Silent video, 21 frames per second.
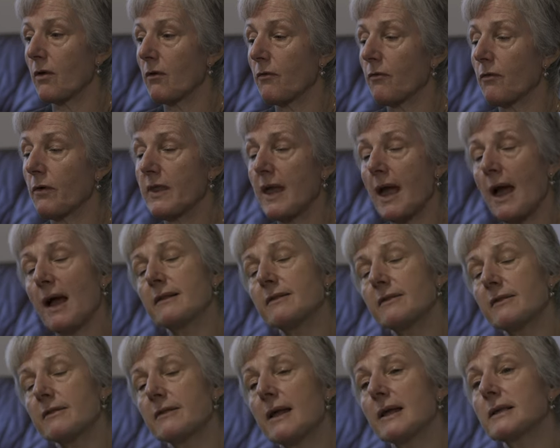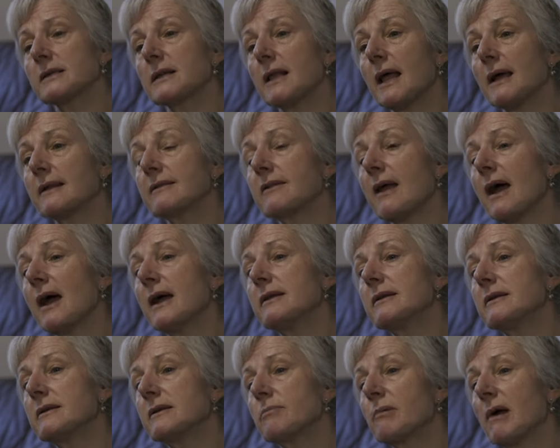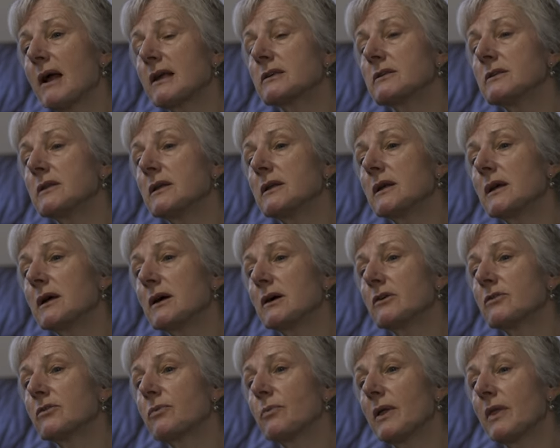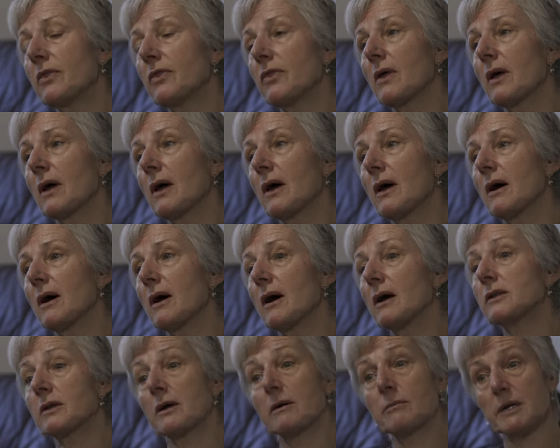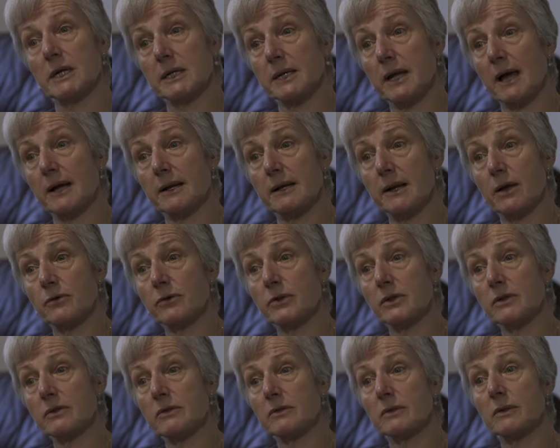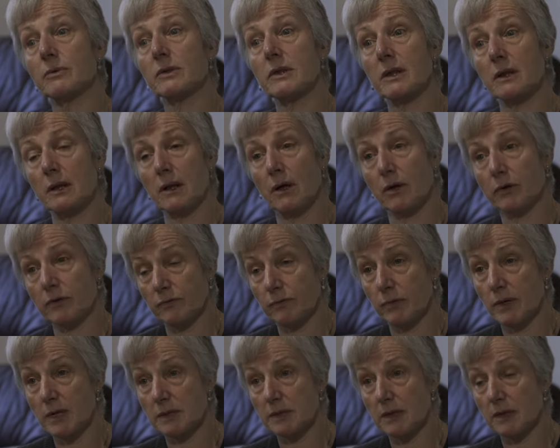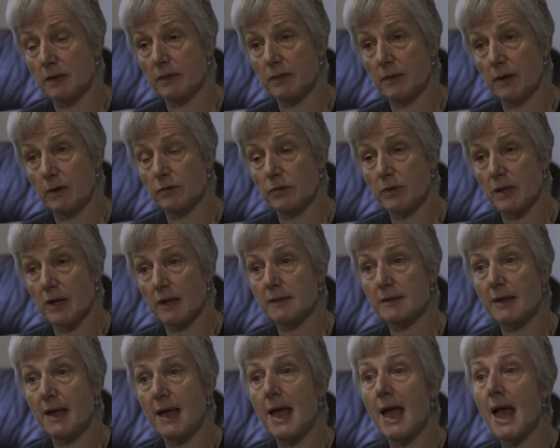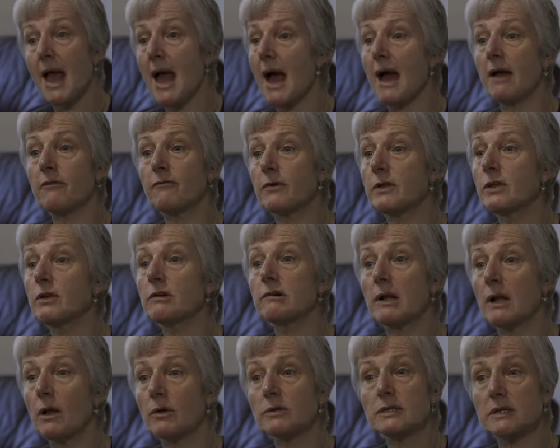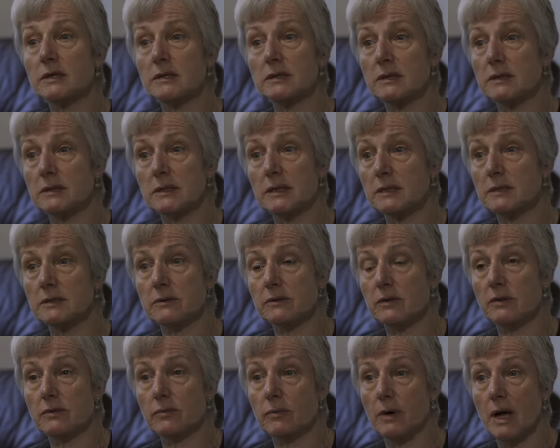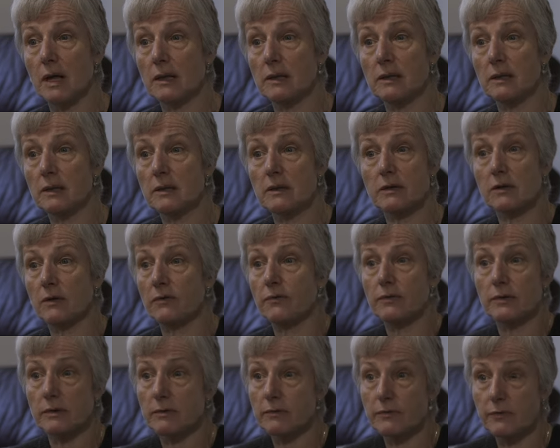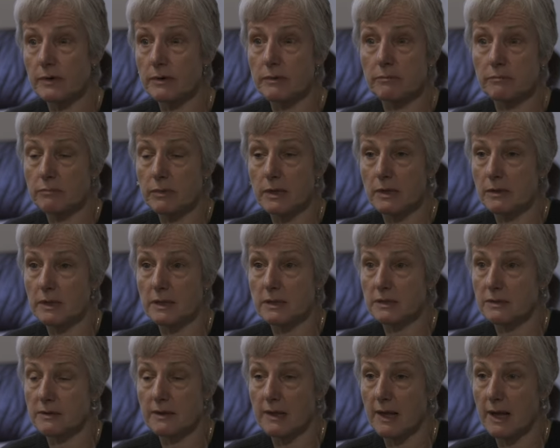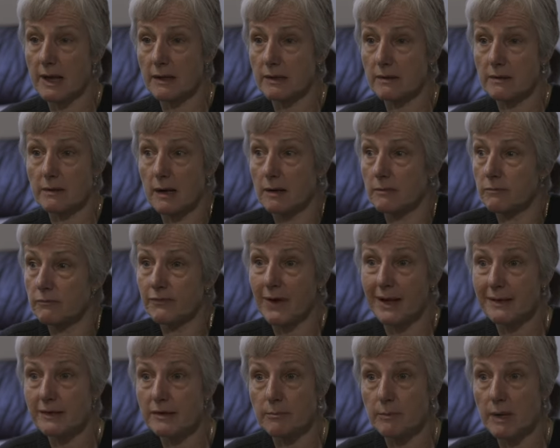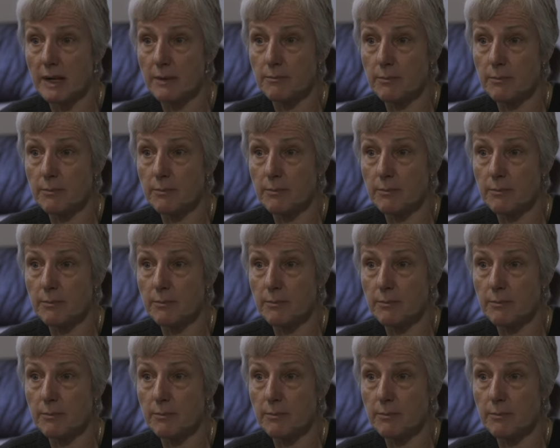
for the existential anxiety and depression that occurs with a terminal diagnosis. There was a lot of work done in those days. And for neurological conditions as well. So for conditions like phantom limb